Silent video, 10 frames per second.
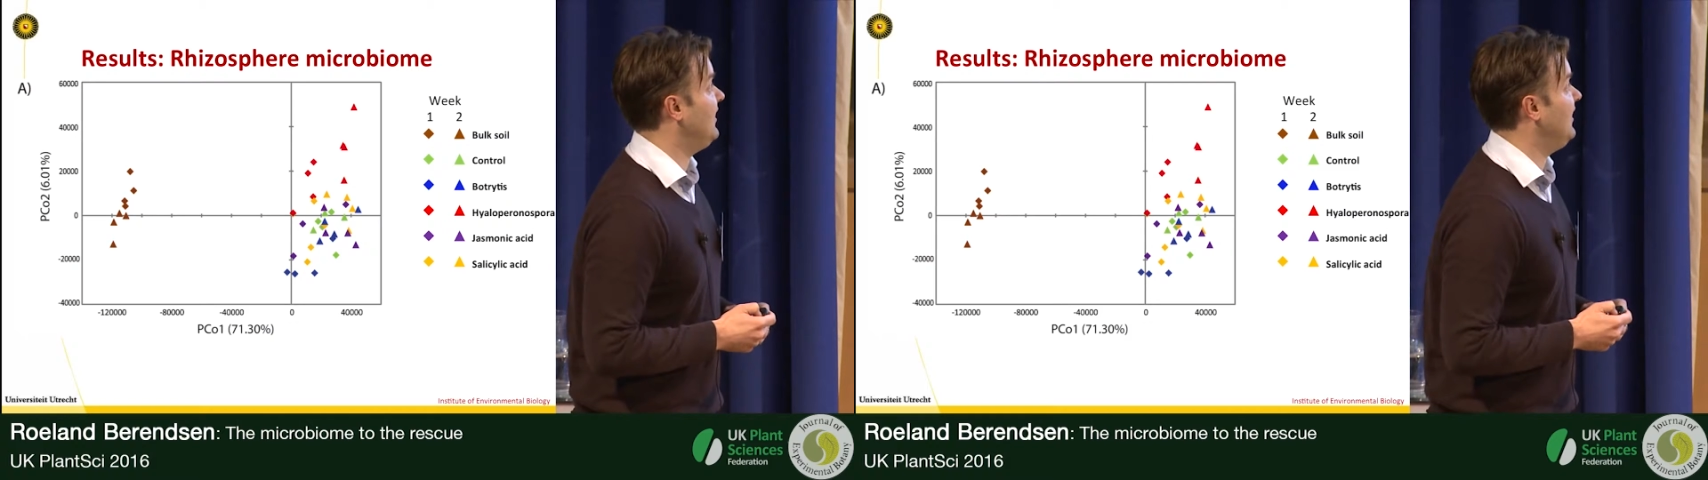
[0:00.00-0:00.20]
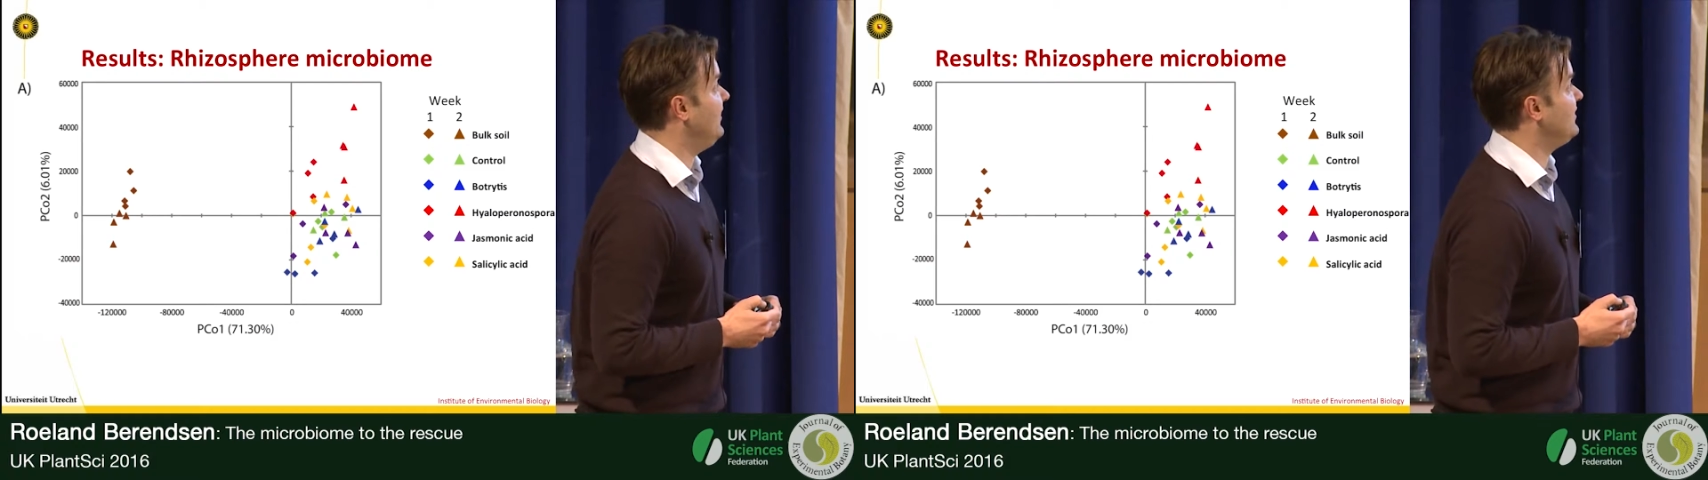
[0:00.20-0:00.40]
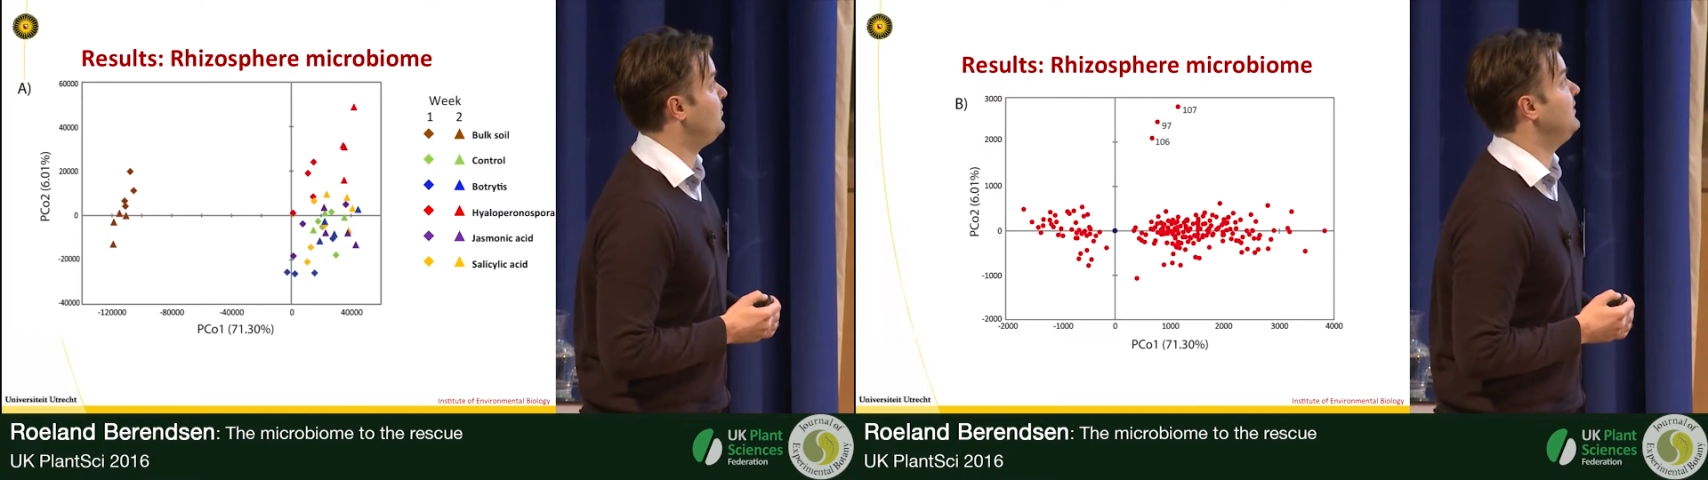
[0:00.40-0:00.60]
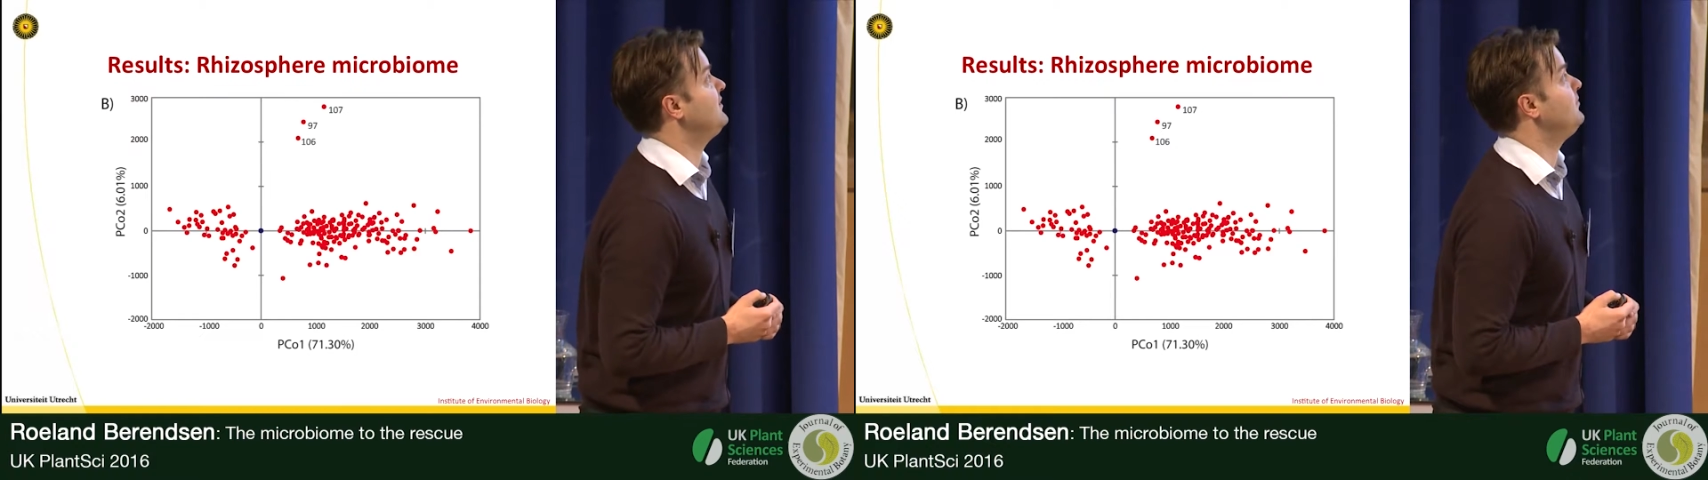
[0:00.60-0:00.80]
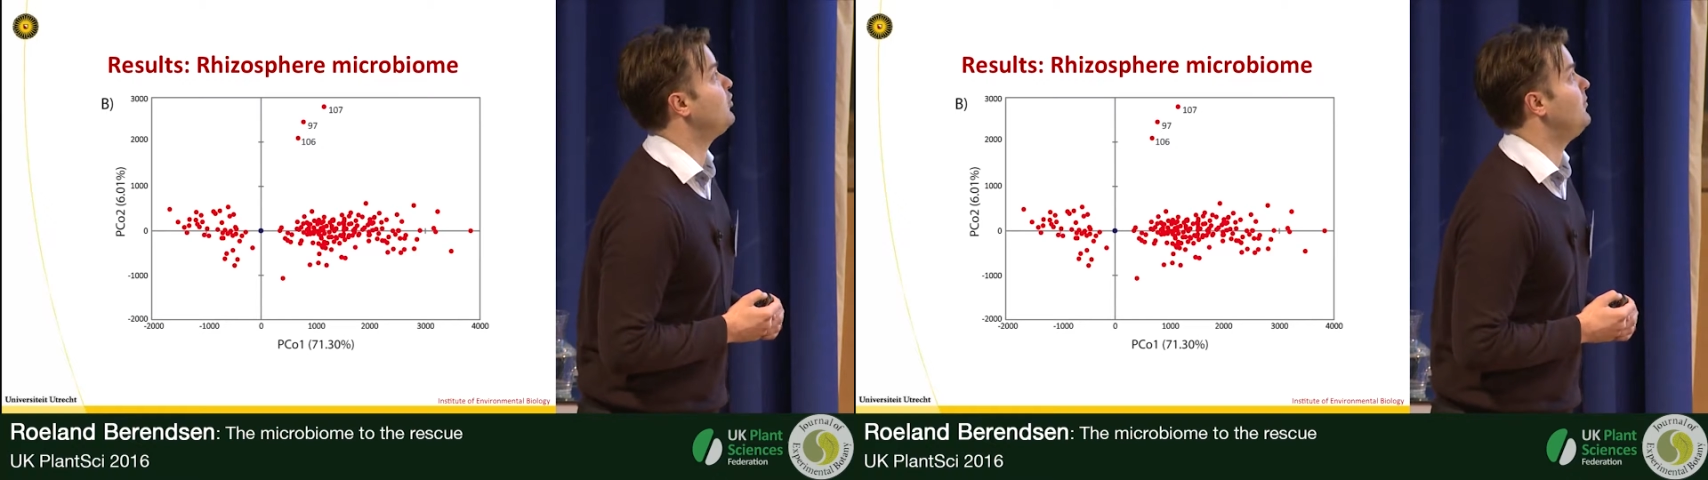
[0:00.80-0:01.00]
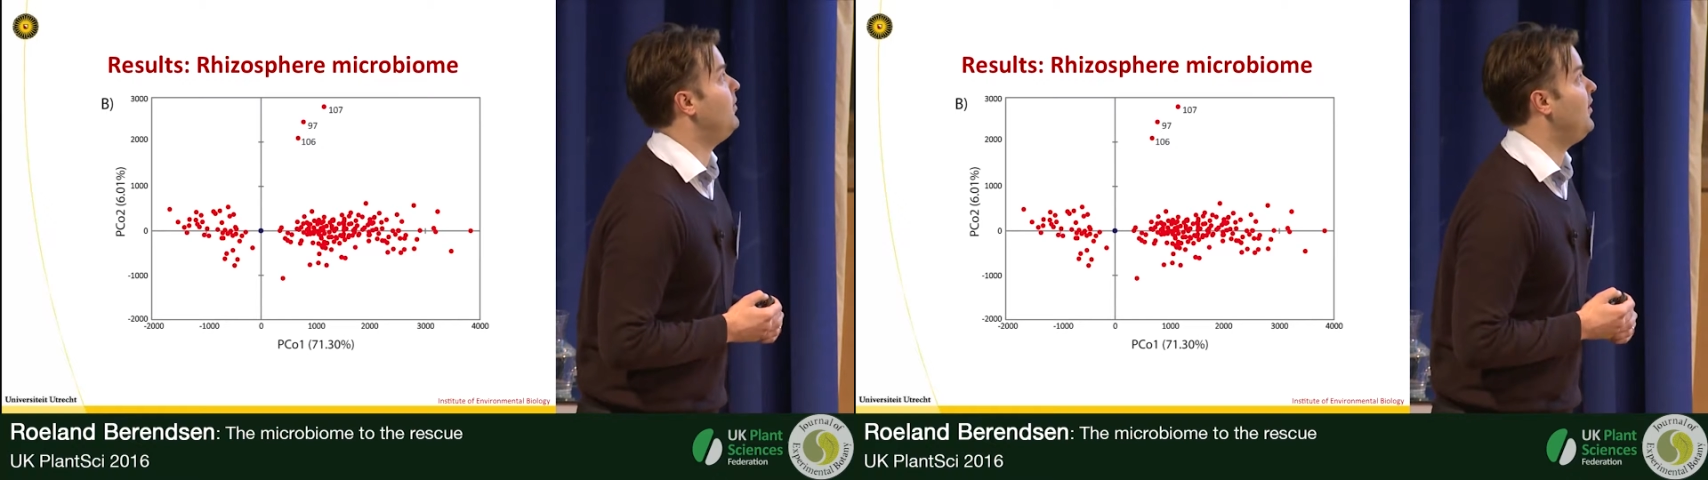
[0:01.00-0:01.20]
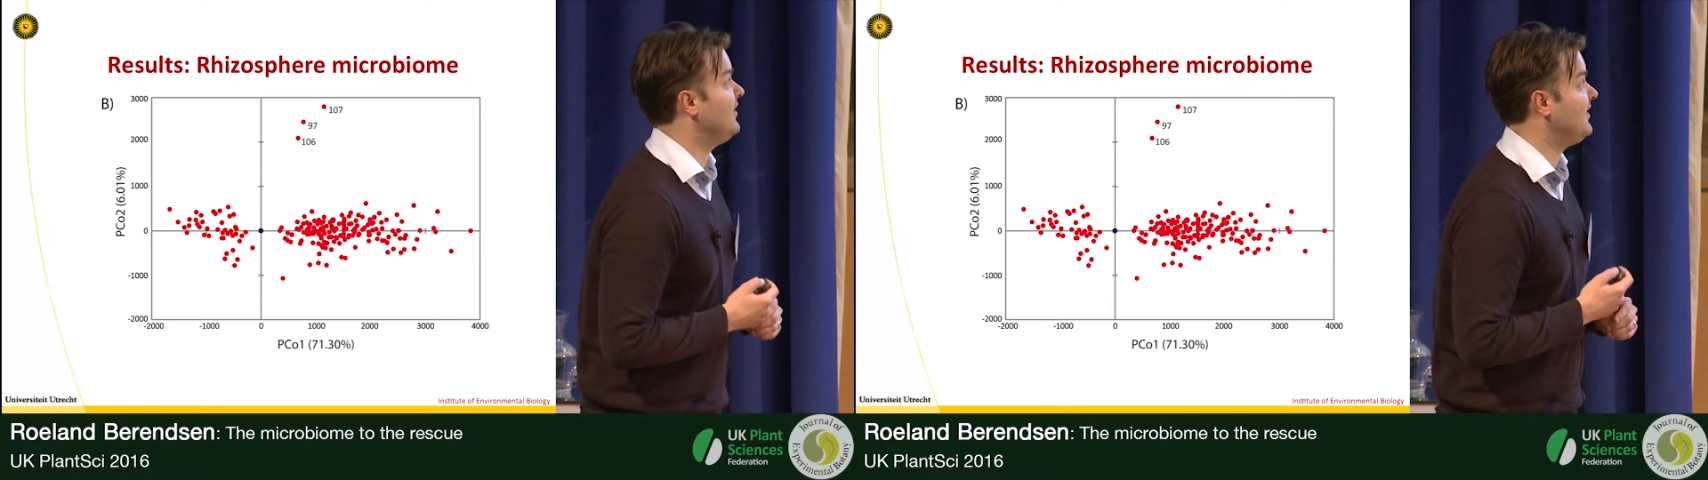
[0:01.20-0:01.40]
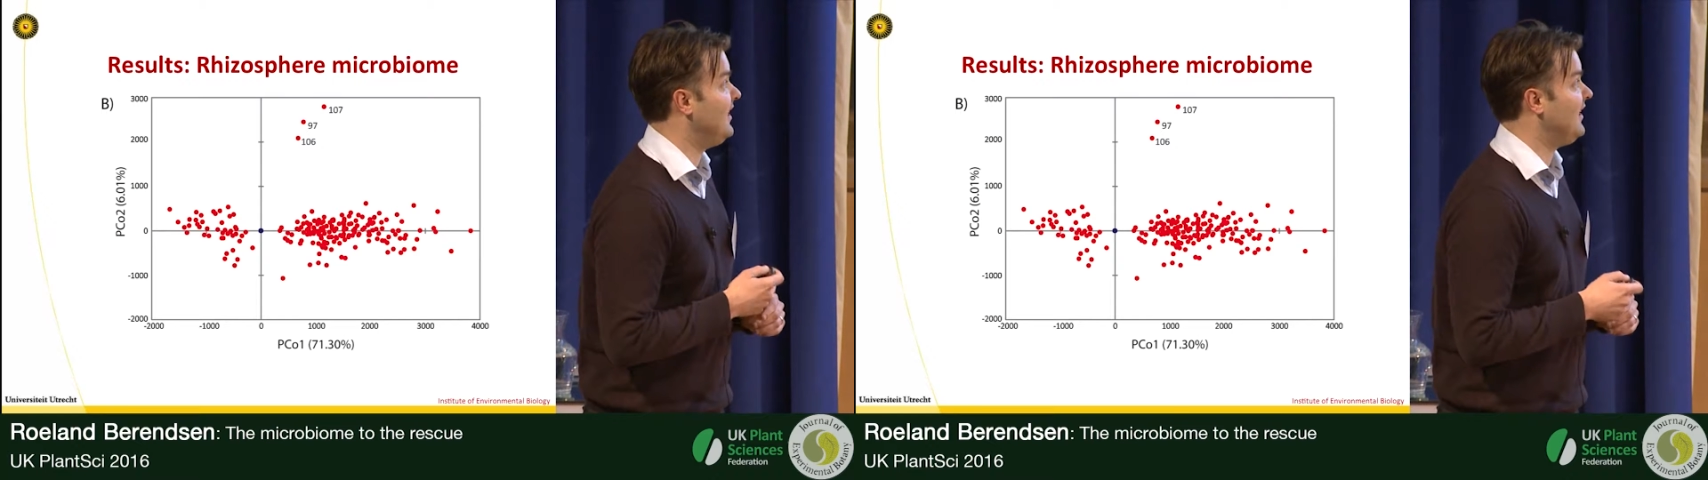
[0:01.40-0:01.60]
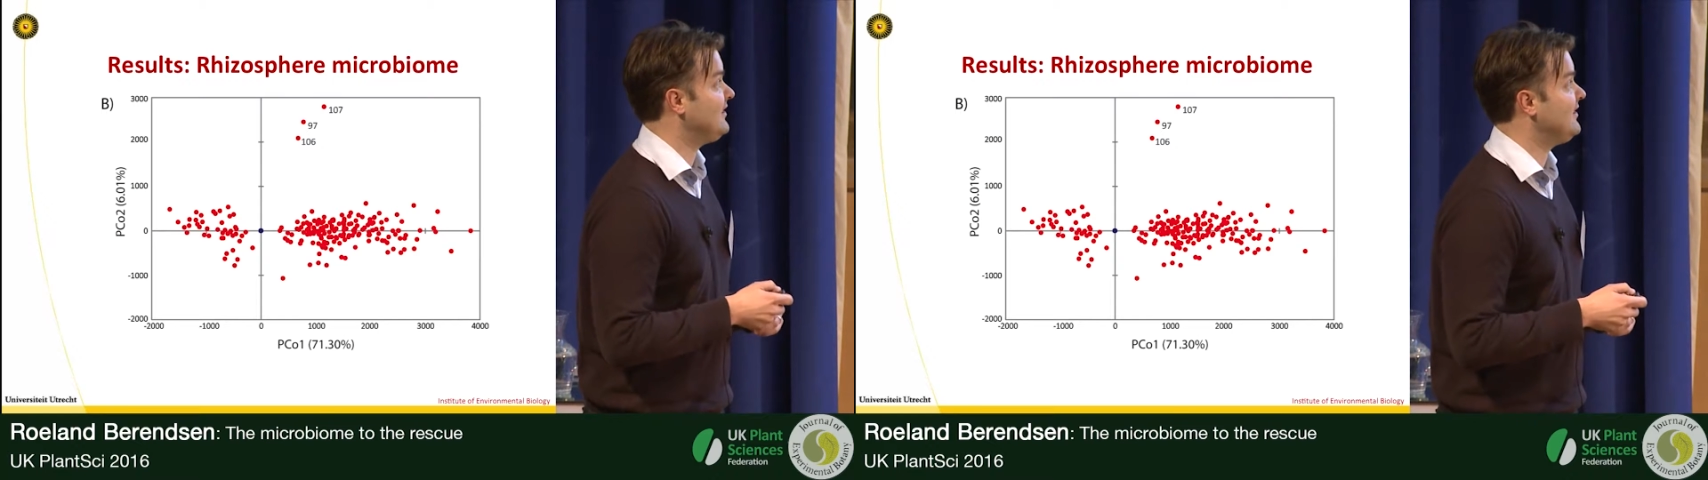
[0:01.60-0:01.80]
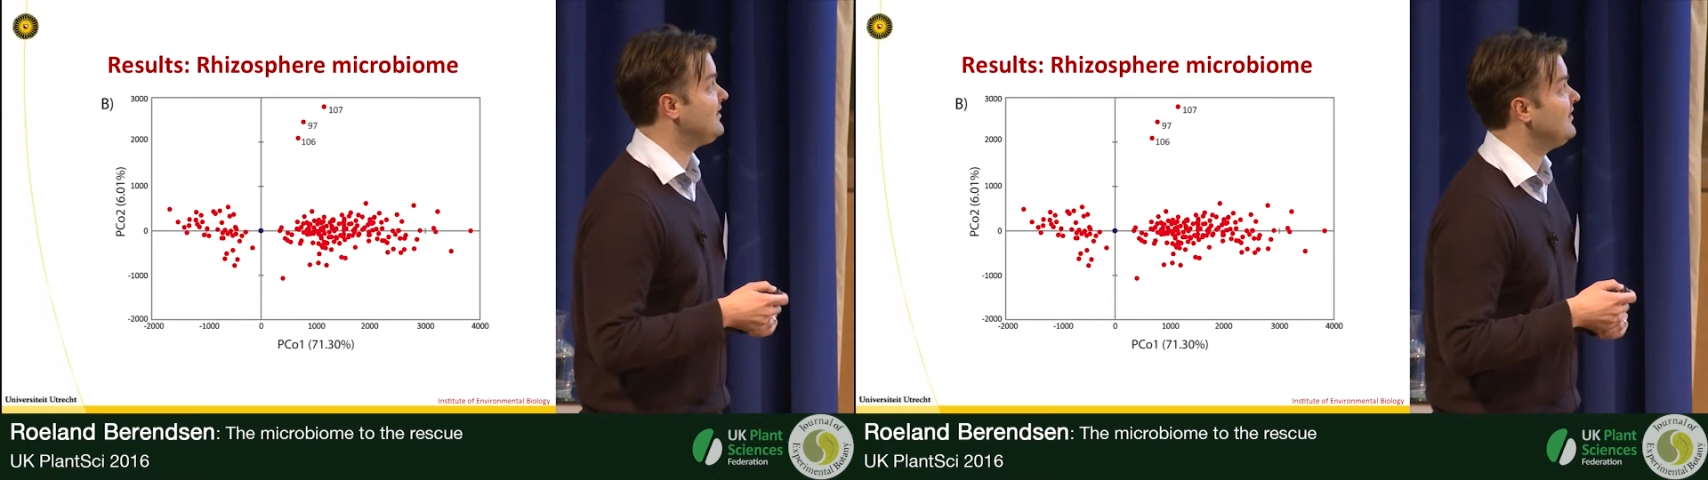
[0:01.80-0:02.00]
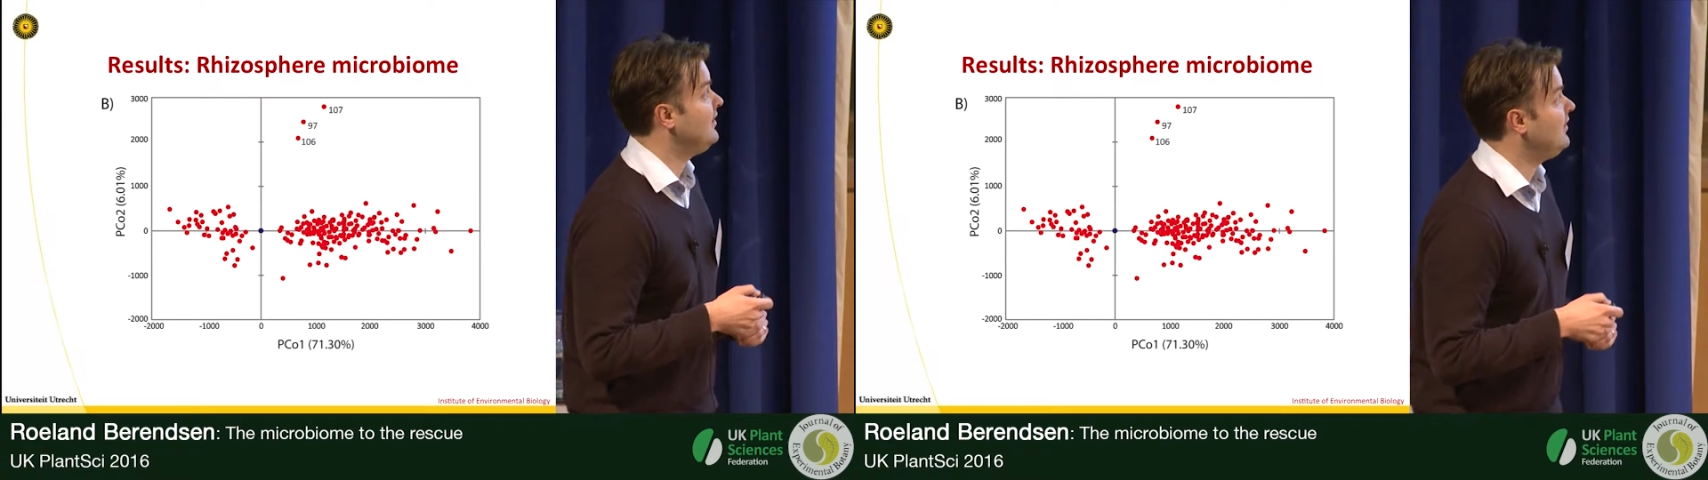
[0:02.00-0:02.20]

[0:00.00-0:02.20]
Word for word: in this principal component analysis,